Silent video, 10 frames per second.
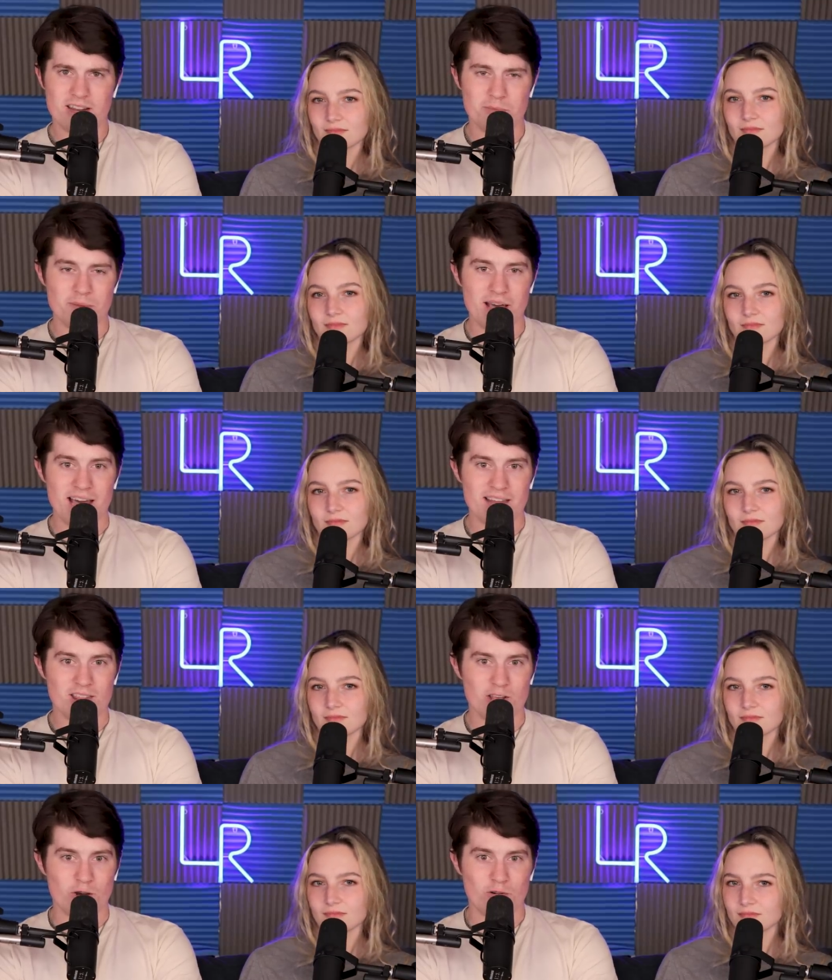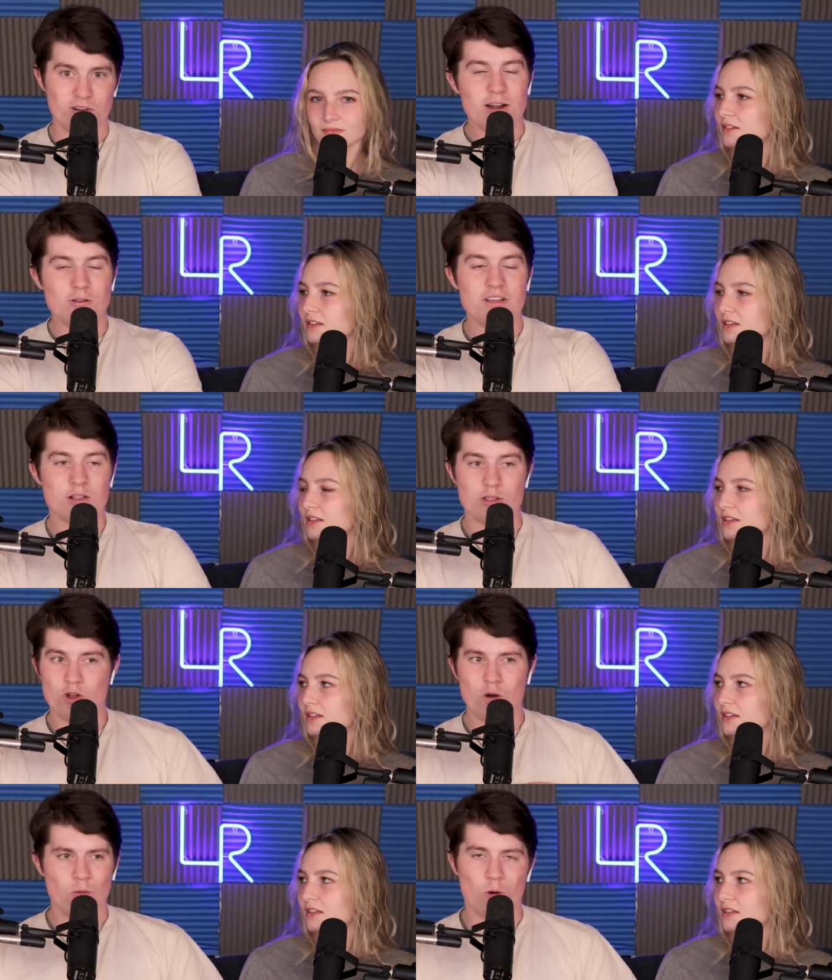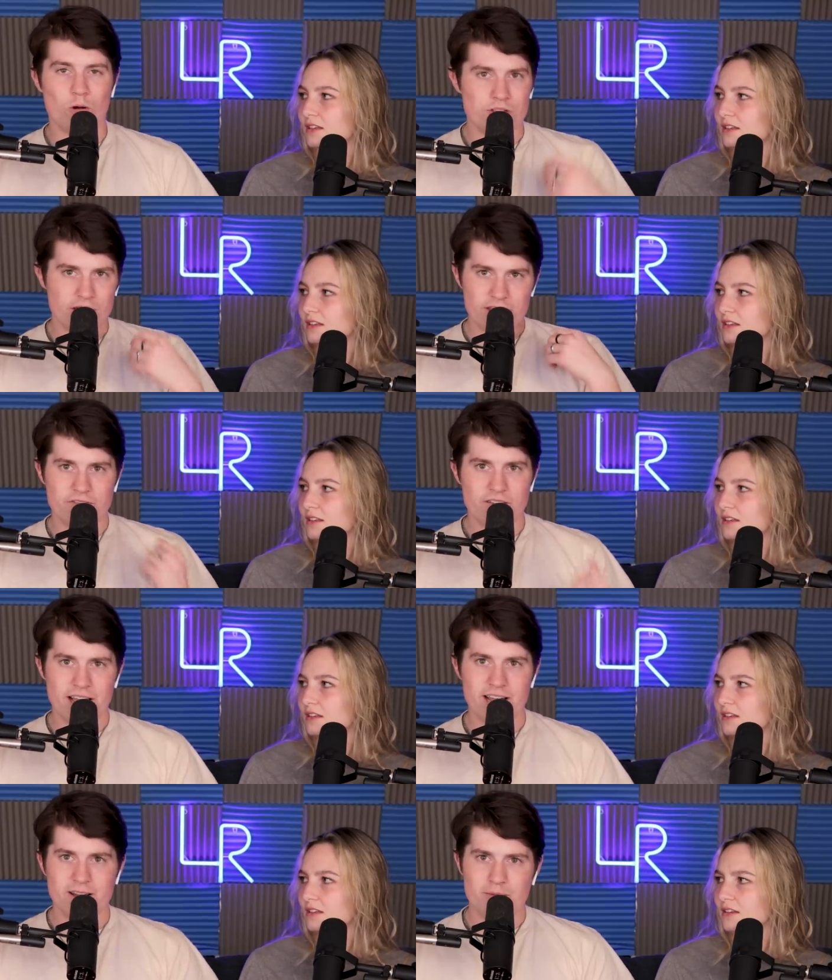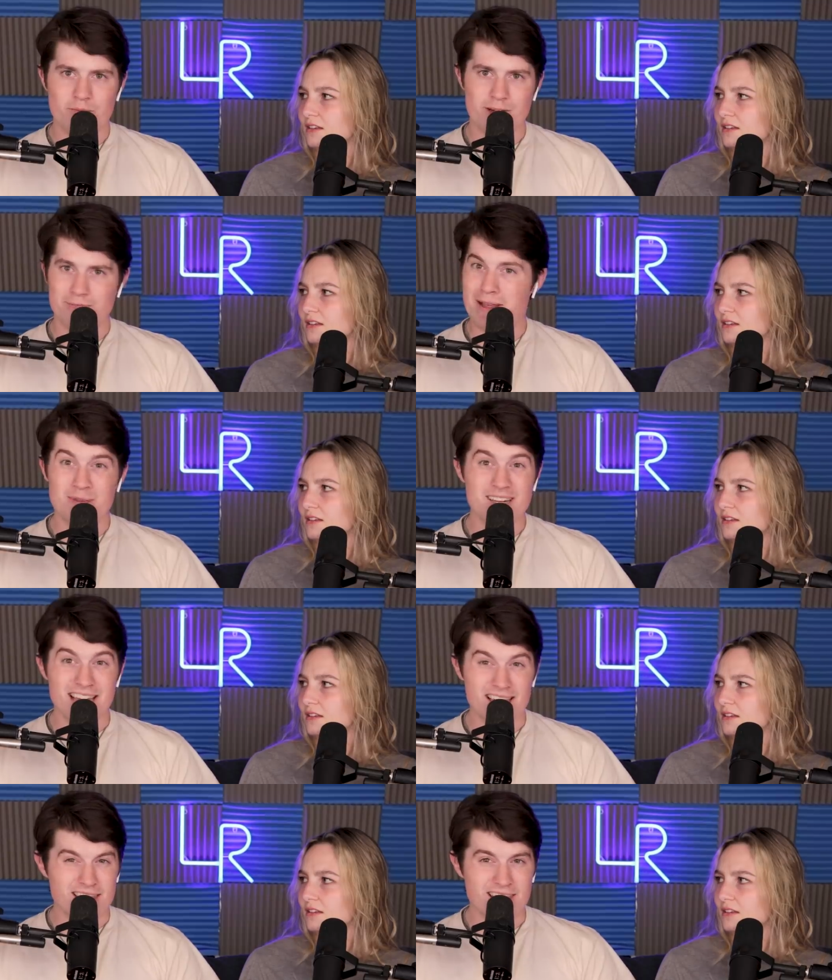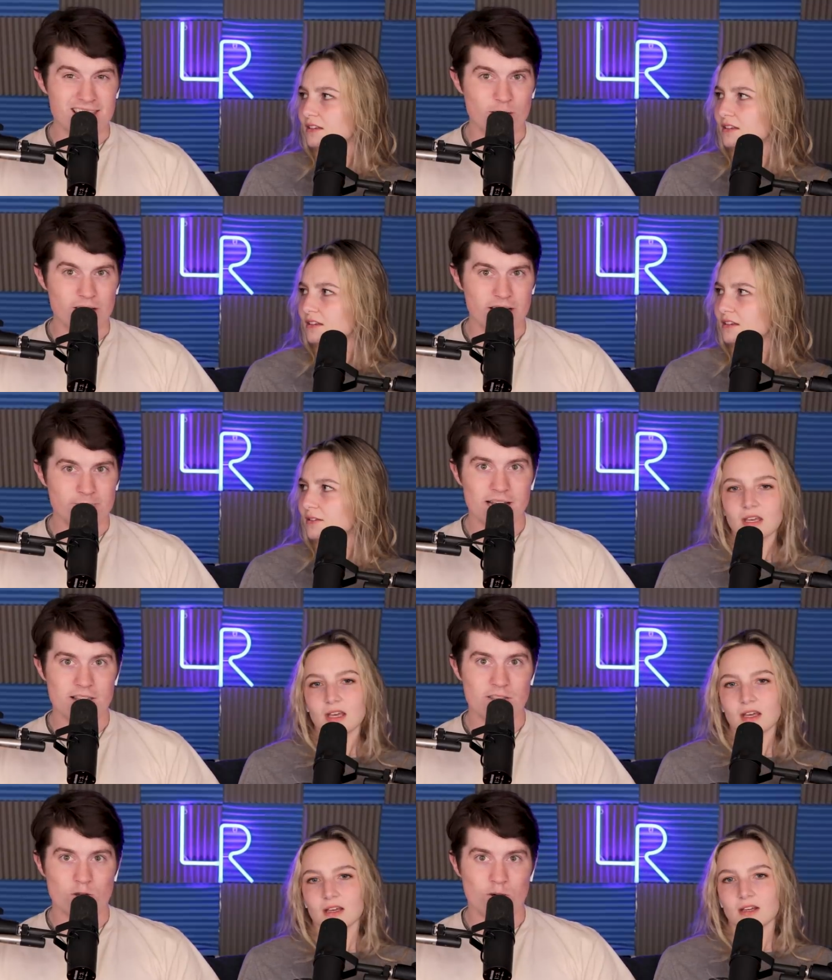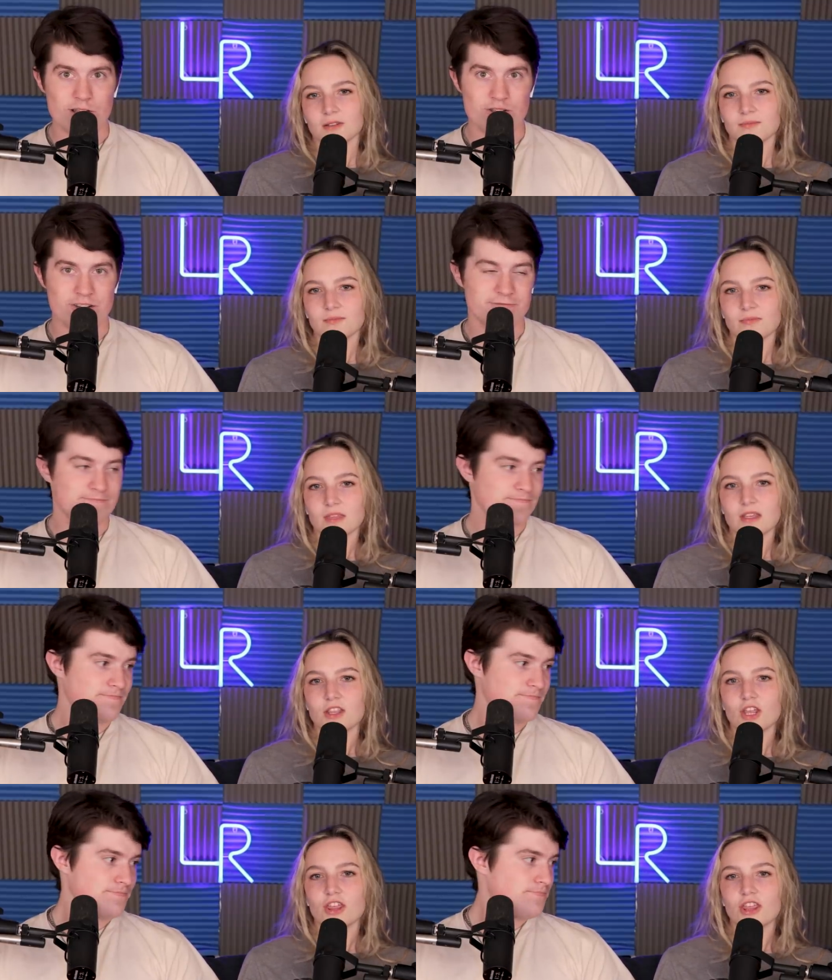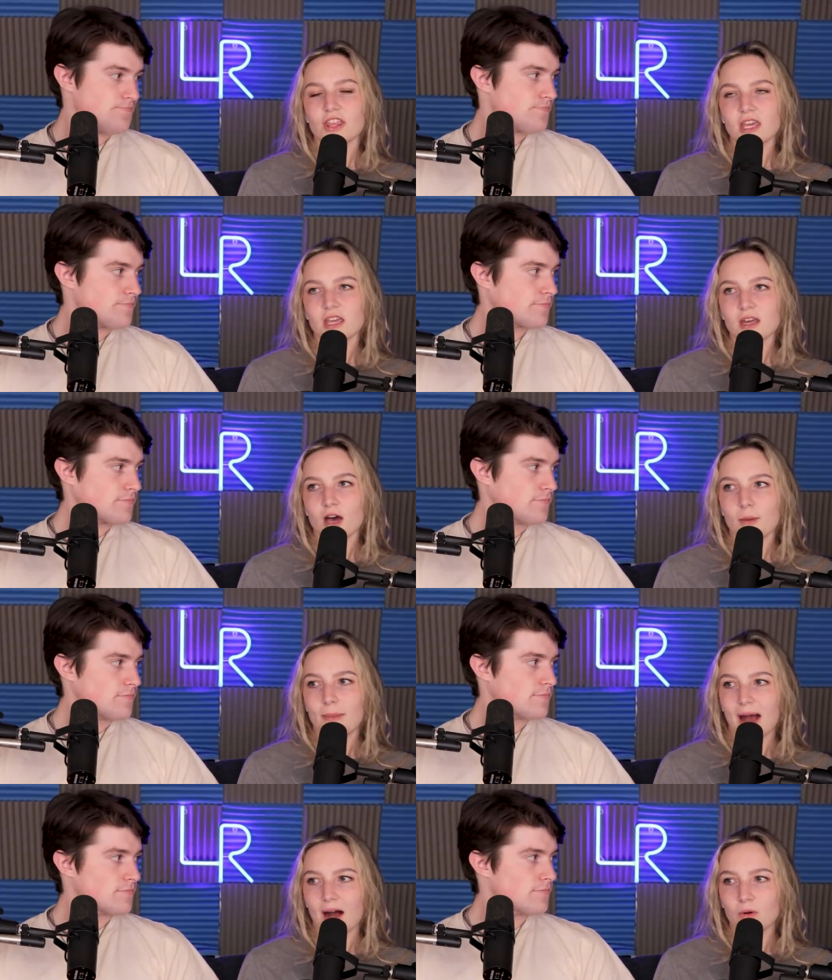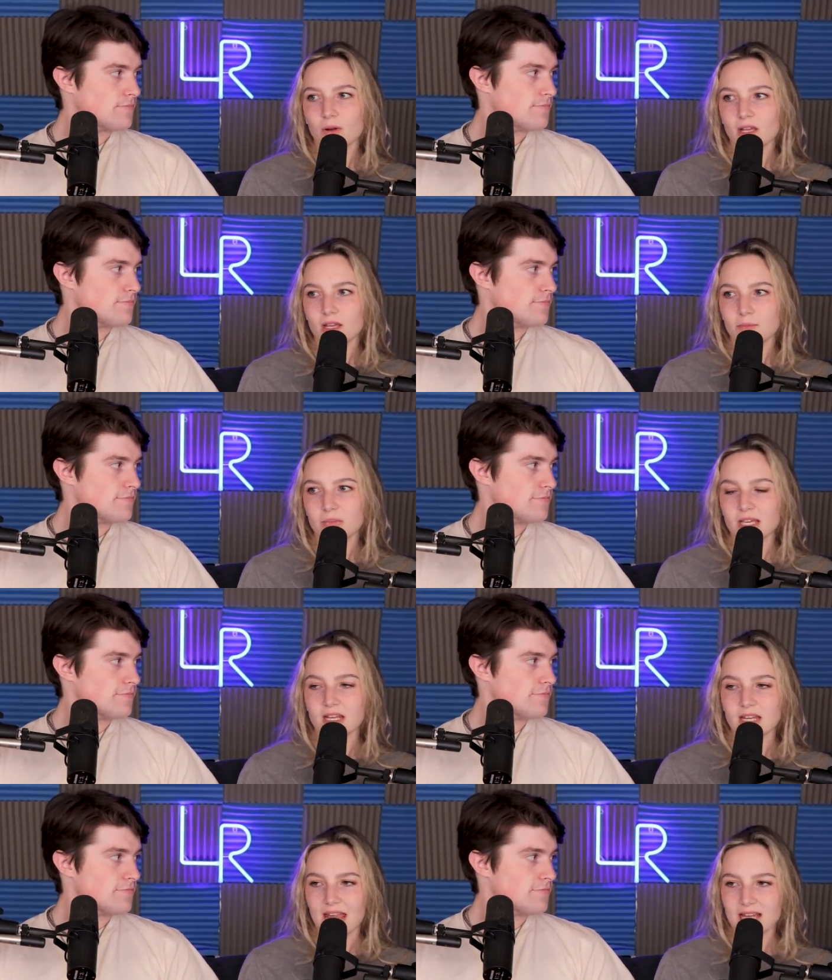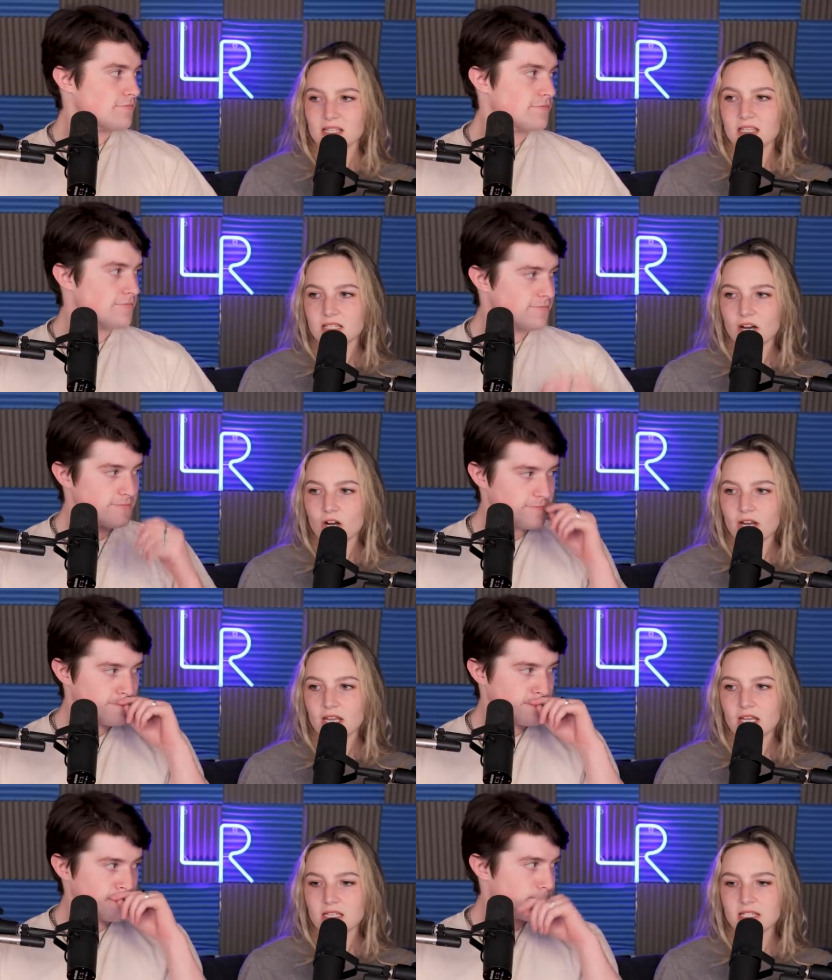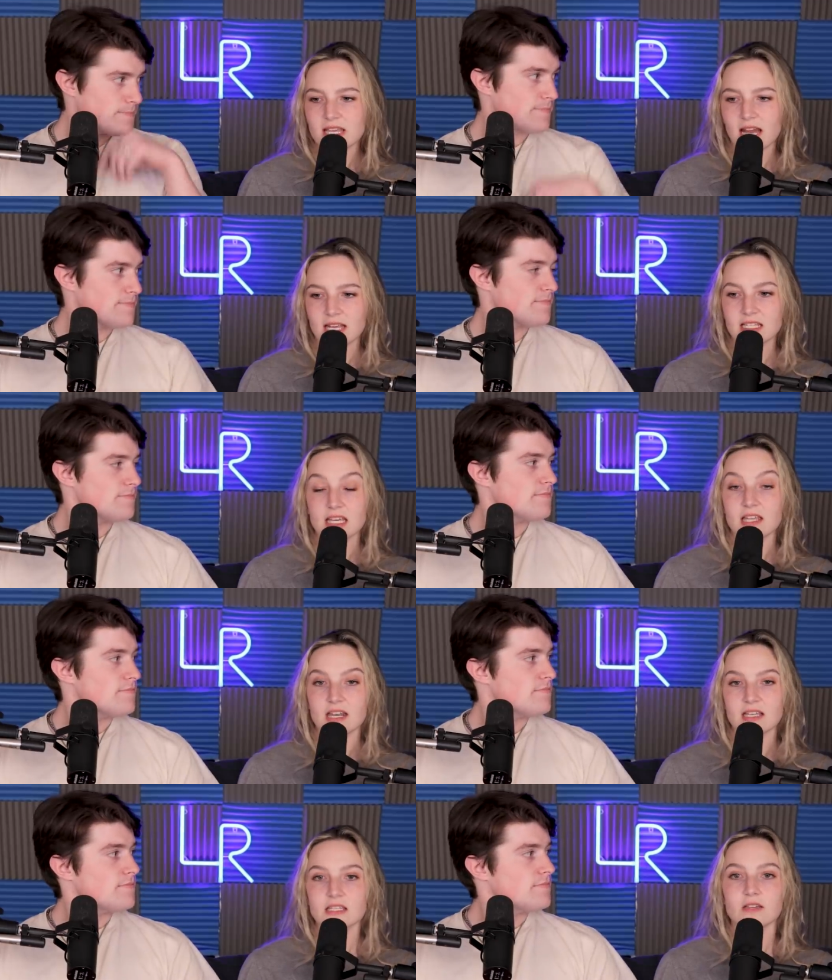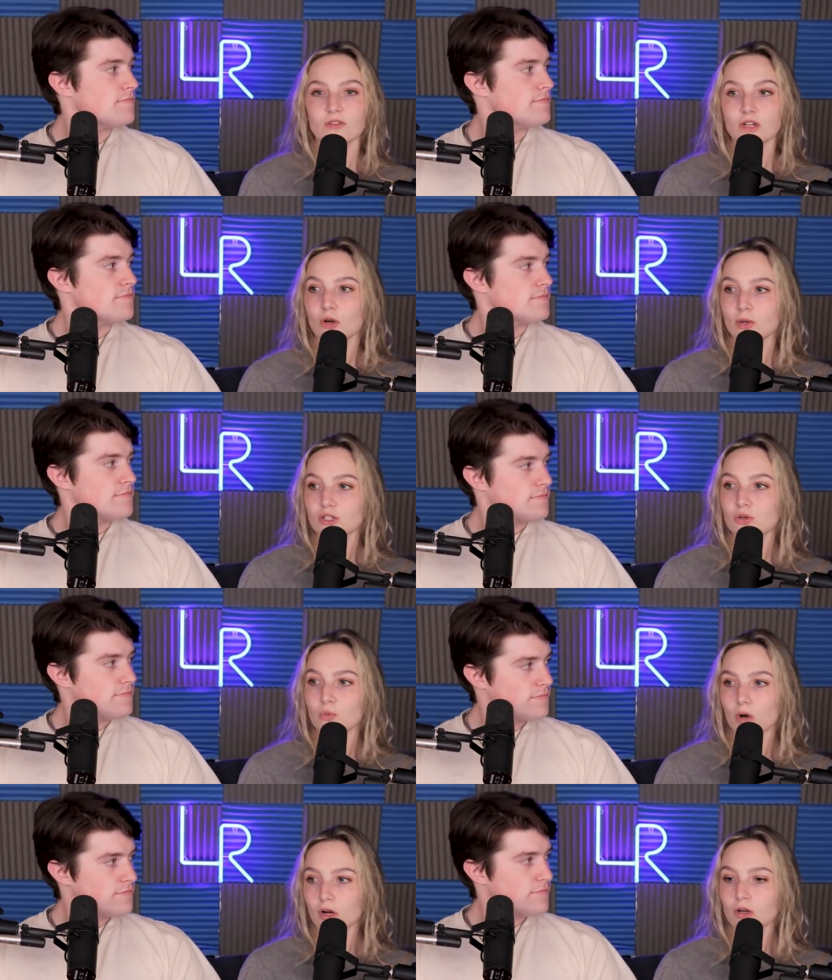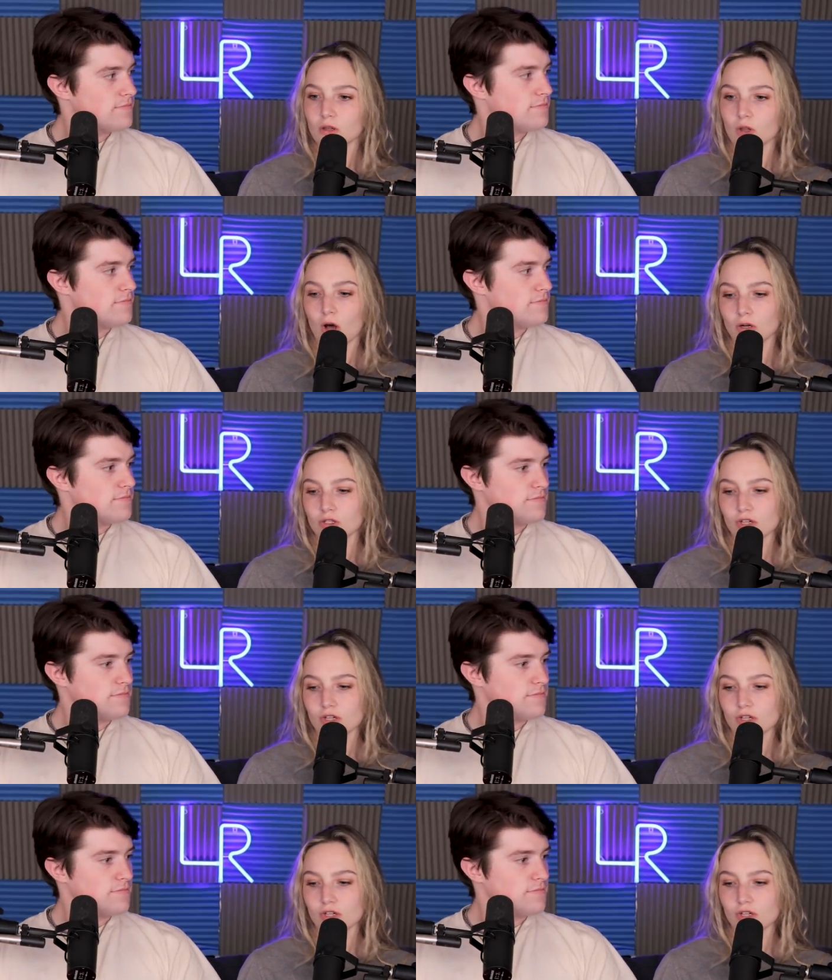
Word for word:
Speaker 1: gonna be bad. So I don't think it's noble or justified, but it may be necessary. That's the question.
Speaker 2: The thing about it being necessary is the idea that it's even going to work long